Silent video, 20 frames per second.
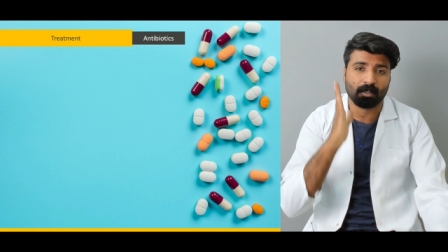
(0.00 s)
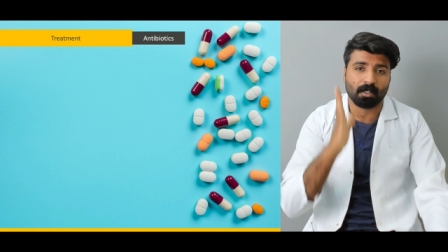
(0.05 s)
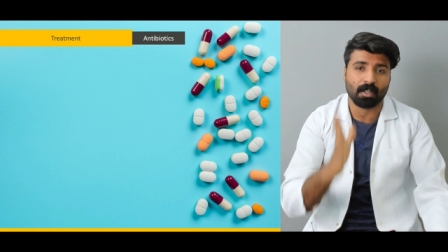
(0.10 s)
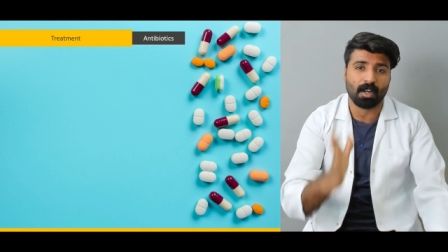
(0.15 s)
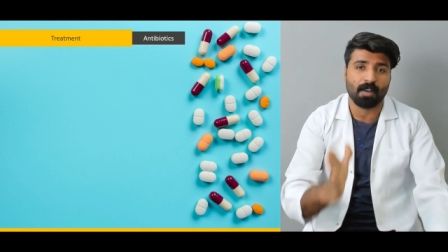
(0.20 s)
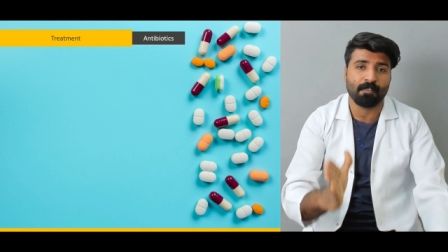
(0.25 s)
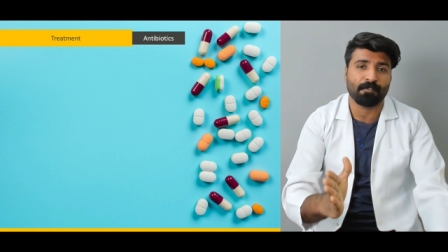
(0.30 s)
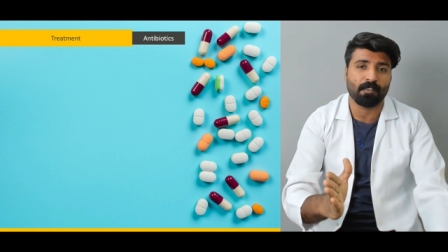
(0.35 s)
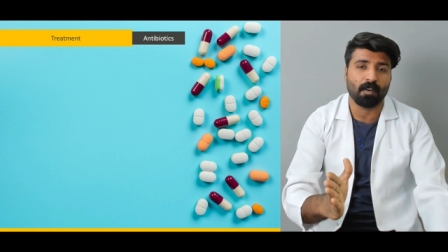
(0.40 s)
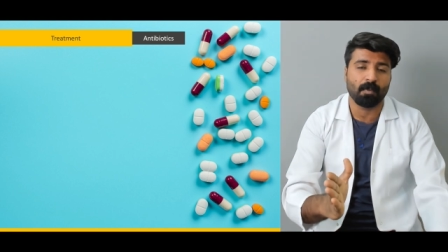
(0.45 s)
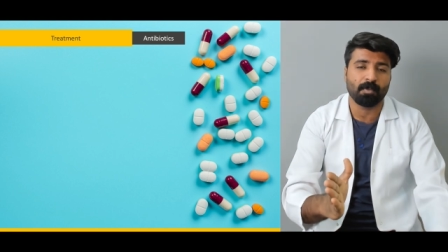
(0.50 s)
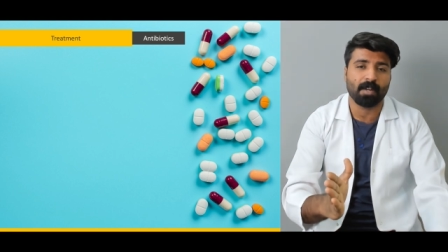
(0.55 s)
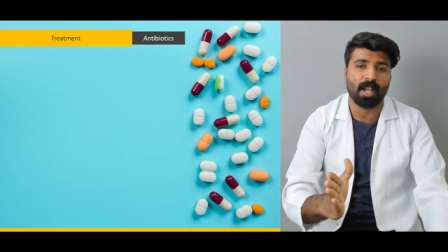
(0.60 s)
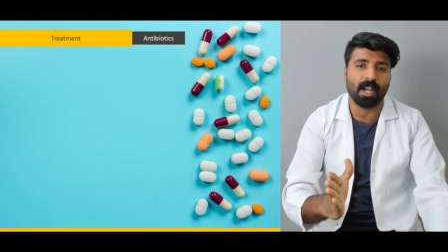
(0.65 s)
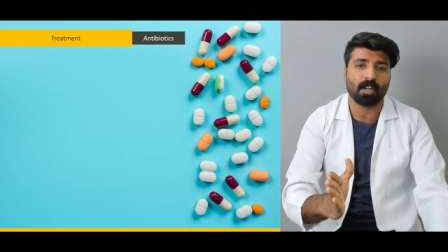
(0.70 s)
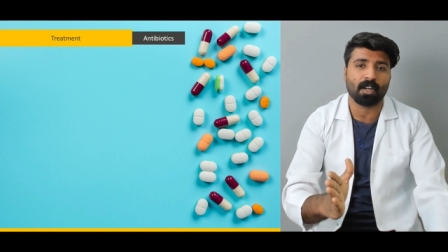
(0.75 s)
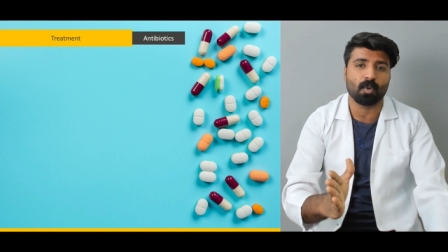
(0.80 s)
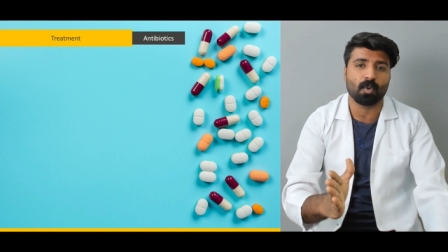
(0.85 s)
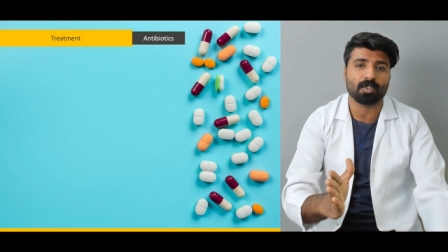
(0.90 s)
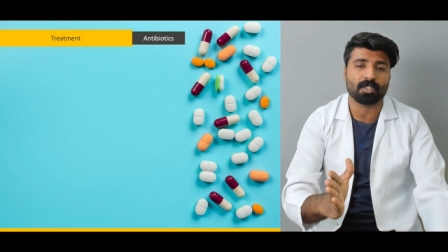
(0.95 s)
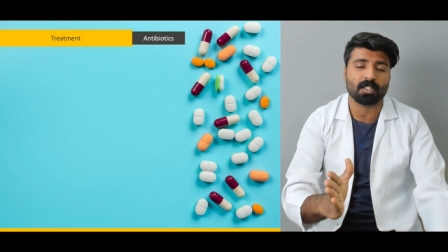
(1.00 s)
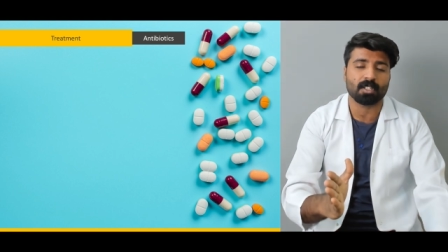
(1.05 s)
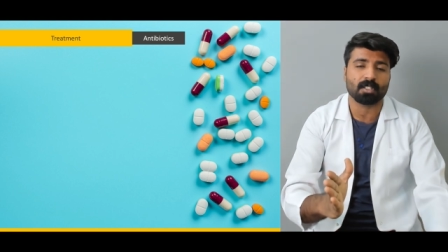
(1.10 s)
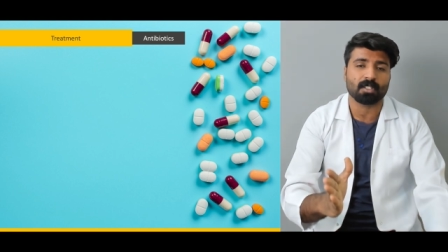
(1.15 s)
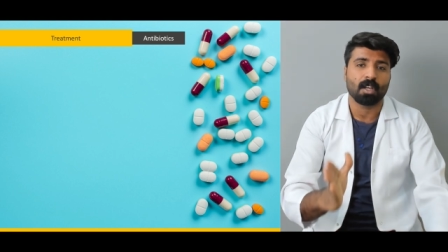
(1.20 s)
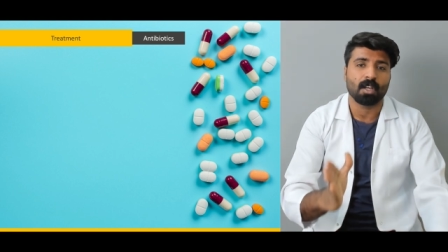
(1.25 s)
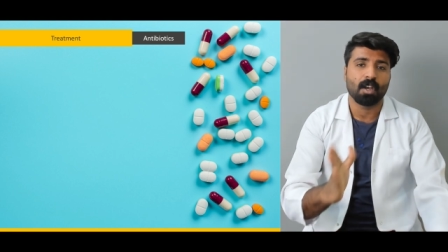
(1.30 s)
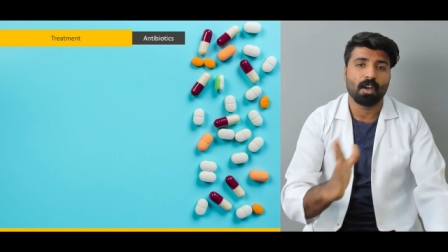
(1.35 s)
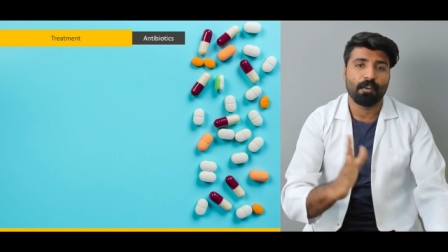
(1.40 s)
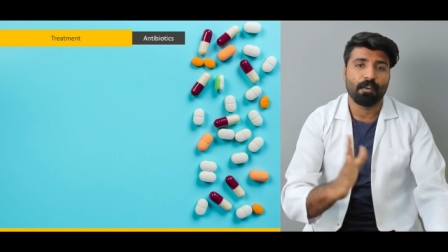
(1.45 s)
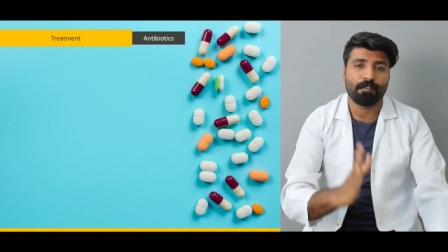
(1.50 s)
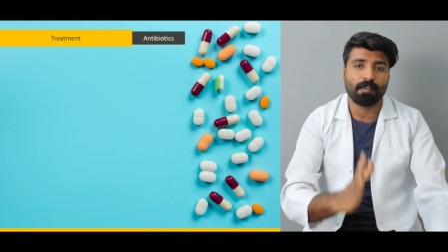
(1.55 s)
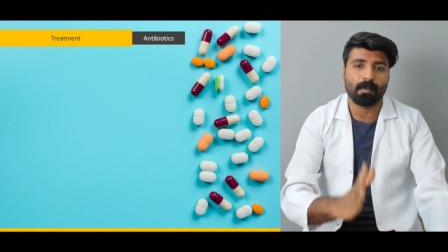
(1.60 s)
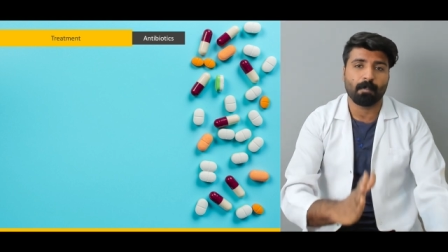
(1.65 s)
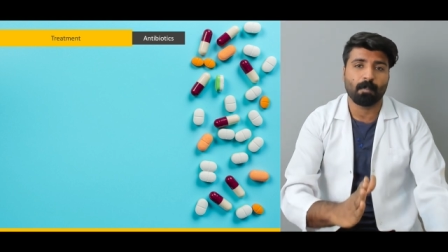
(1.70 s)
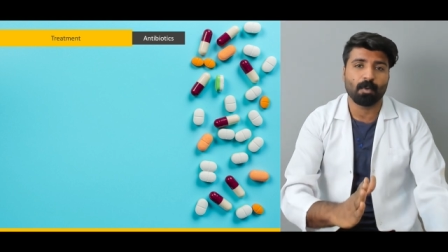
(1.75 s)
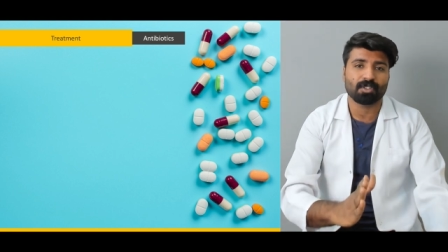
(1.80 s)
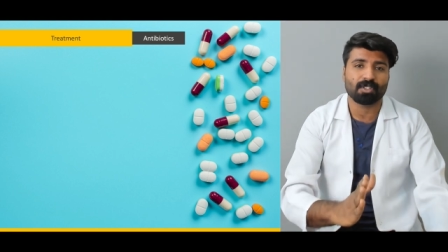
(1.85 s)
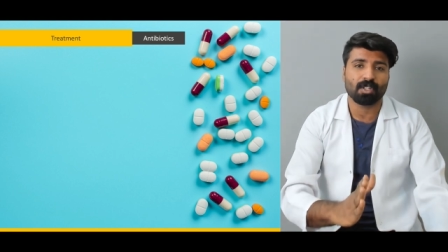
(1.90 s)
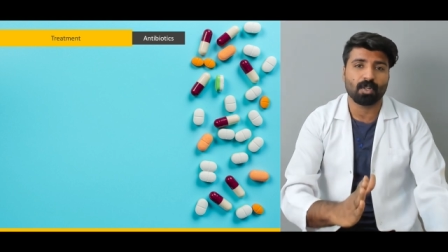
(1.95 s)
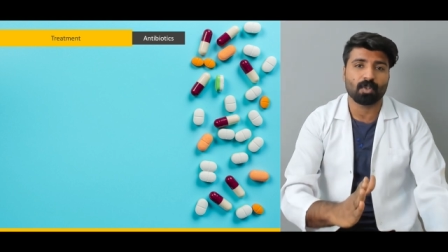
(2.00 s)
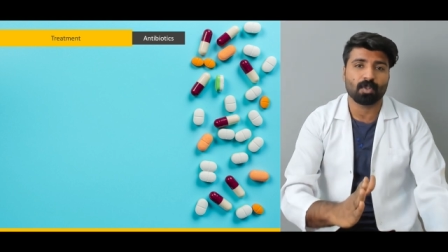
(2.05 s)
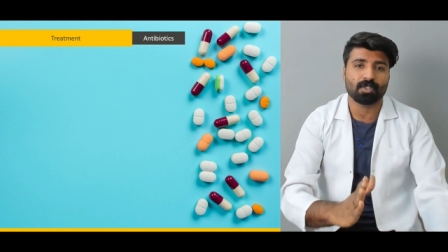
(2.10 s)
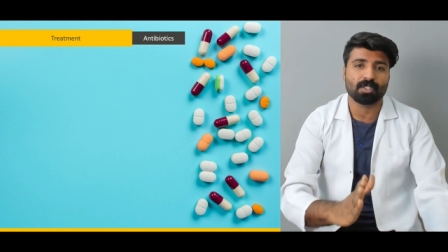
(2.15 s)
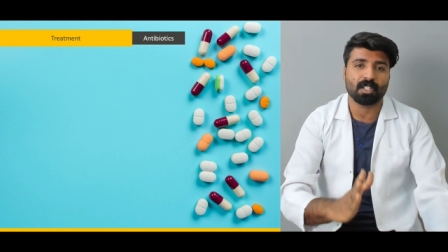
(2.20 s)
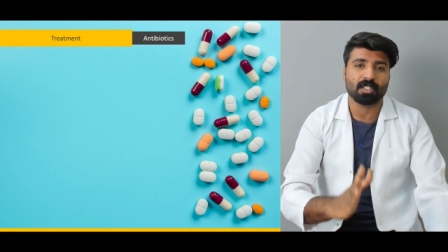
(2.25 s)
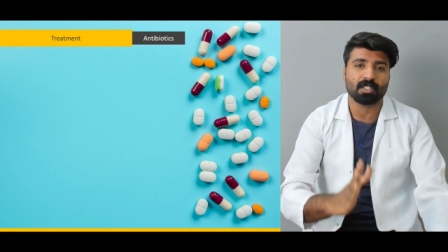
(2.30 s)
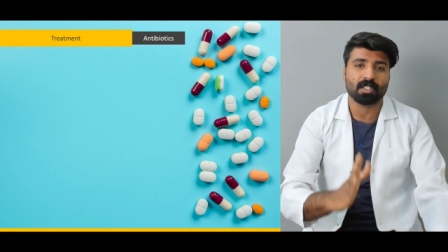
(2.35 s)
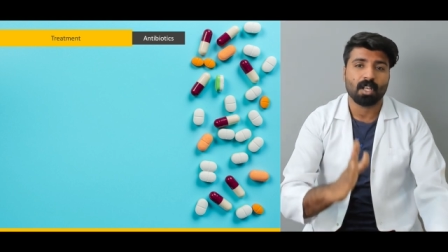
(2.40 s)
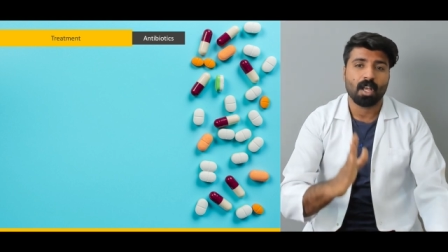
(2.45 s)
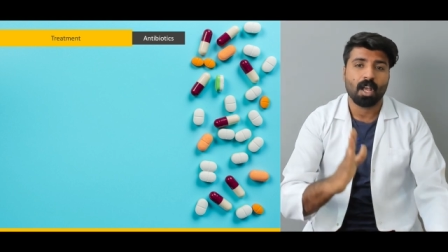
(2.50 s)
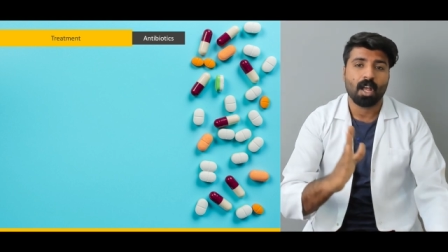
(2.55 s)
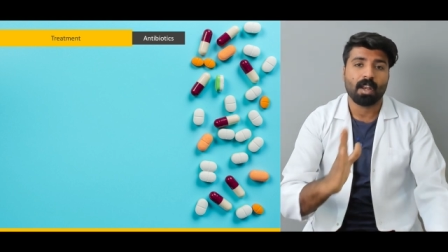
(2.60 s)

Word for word: confirmed diagnosis for brucellosis.